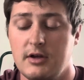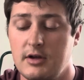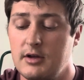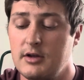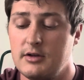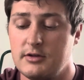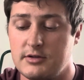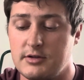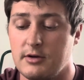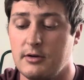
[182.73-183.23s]

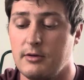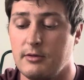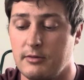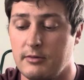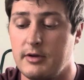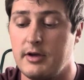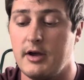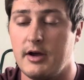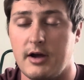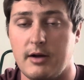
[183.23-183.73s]

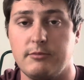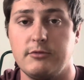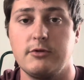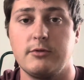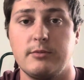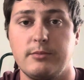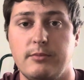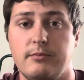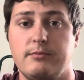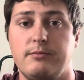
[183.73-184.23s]
So yeah, I'm
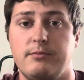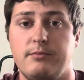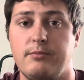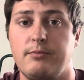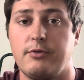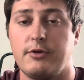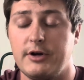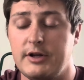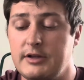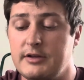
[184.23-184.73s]
doing
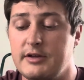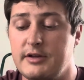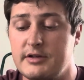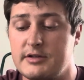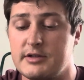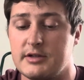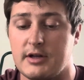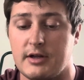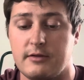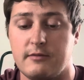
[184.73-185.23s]
pretty
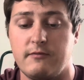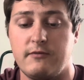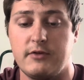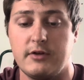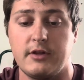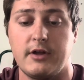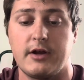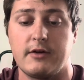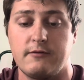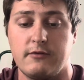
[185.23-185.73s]
decent, I
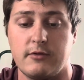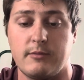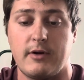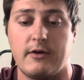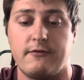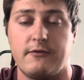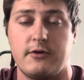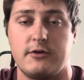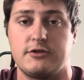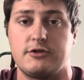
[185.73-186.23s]
feel like, for
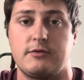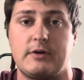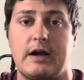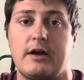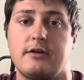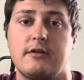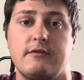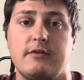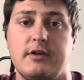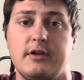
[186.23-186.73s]
my first
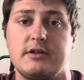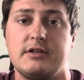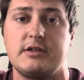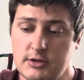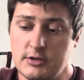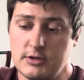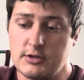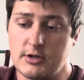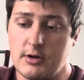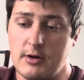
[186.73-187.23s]
round of
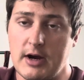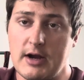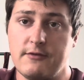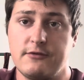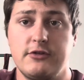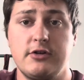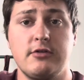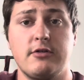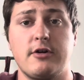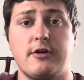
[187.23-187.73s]
this. So I
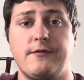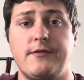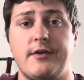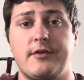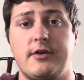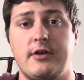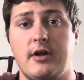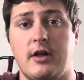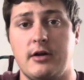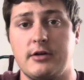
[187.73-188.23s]
have
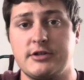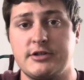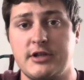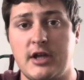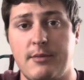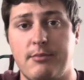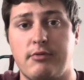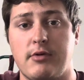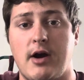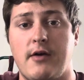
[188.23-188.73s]
$250
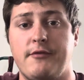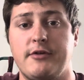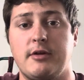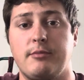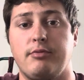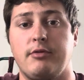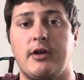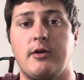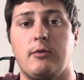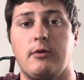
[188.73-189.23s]
net
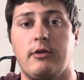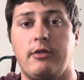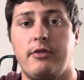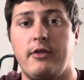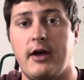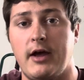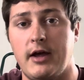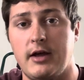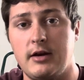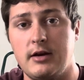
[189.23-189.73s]
profit to play
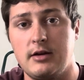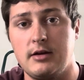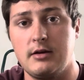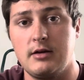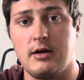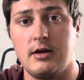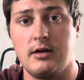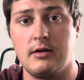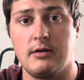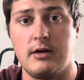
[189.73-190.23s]
with. That
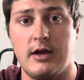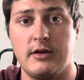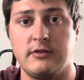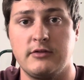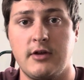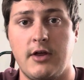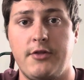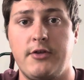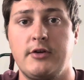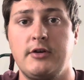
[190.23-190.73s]

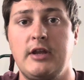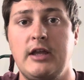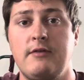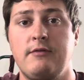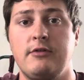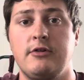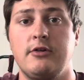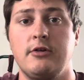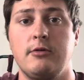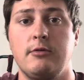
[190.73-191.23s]
has nothing to
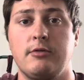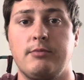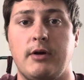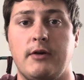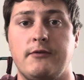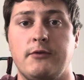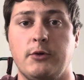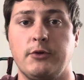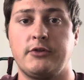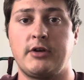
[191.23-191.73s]
even do with
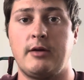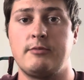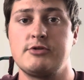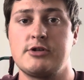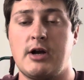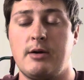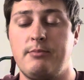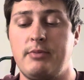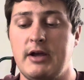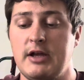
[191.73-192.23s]
my full-time
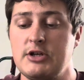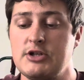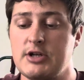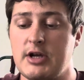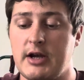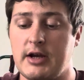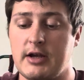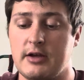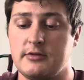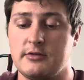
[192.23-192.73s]
job
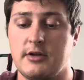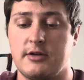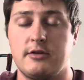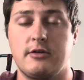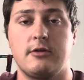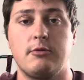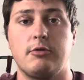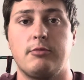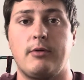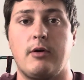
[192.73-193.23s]
paycheck, has
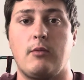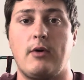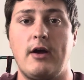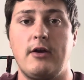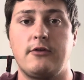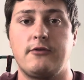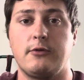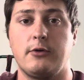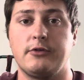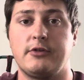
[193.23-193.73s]
nothing to do with my
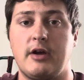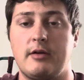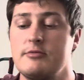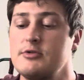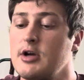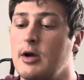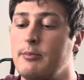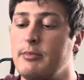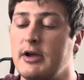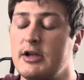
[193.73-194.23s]
wife's
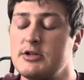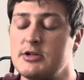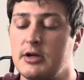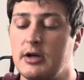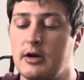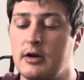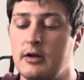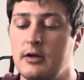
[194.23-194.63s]
full-time job paycheck.